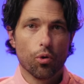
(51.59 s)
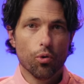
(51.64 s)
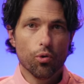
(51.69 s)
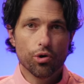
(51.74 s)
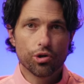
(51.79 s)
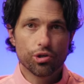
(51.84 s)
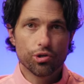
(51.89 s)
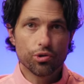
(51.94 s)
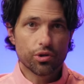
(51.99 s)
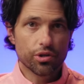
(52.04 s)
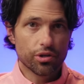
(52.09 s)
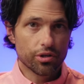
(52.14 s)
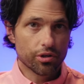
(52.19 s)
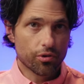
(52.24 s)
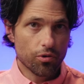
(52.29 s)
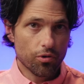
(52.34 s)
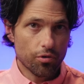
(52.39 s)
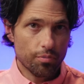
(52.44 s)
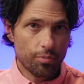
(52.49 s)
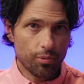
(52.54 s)
Or you could
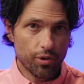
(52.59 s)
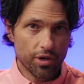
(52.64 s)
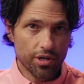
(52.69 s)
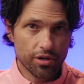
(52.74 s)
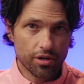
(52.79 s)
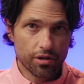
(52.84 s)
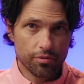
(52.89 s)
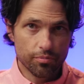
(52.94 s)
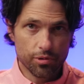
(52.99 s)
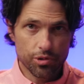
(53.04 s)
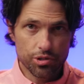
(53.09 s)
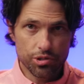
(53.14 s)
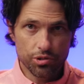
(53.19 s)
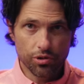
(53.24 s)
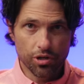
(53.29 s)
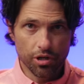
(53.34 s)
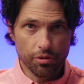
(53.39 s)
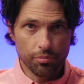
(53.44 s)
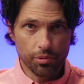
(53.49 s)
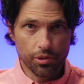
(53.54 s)
incorporate a commercial
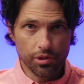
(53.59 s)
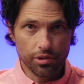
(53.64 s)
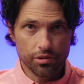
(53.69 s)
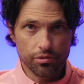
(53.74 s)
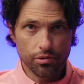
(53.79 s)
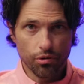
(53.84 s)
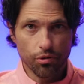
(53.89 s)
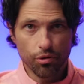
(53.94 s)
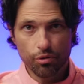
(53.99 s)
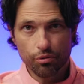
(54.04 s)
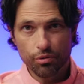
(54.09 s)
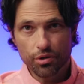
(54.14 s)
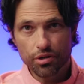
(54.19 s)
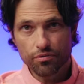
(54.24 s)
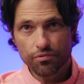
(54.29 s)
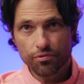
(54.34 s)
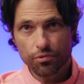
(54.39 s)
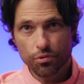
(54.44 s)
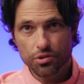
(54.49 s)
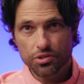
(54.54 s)
company or
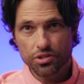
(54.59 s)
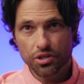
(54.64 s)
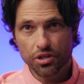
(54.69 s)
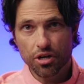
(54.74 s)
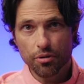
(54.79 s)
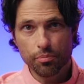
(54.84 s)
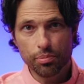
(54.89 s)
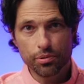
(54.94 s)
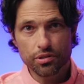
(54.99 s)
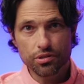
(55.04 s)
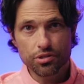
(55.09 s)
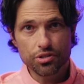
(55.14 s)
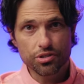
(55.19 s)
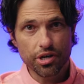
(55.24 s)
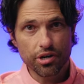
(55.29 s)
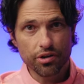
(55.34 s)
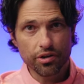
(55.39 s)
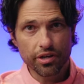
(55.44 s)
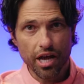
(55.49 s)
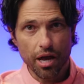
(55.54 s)
reinforce a company's
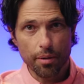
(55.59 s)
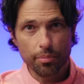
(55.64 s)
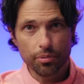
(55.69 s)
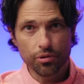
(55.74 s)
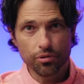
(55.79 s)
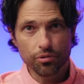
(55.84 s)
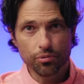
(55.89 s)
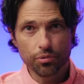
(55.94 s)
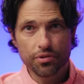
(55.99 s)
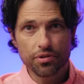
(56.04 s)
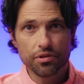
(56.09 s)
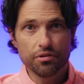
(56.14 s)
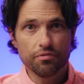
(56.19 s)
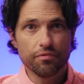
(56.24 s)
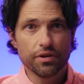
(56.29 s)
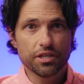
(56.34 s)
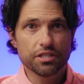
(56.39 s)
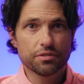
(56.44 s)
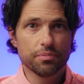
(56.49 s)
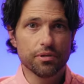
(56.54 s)
share capital with an
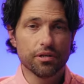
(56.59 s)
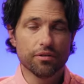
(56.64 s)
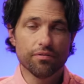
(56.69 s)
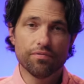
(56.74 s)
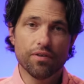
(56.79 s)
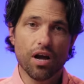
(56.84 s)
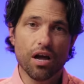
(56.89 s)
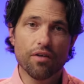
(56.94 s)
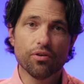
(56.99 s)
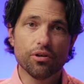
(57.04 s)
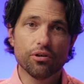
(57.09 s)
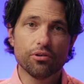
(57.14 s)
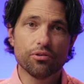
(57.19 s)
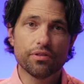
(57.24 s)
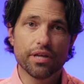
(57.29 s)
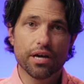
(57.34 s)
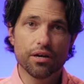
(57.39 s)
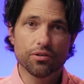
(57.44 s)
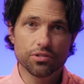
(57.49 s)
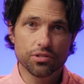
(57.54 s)
investment of
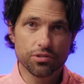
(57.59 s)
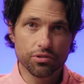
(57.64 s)
500,000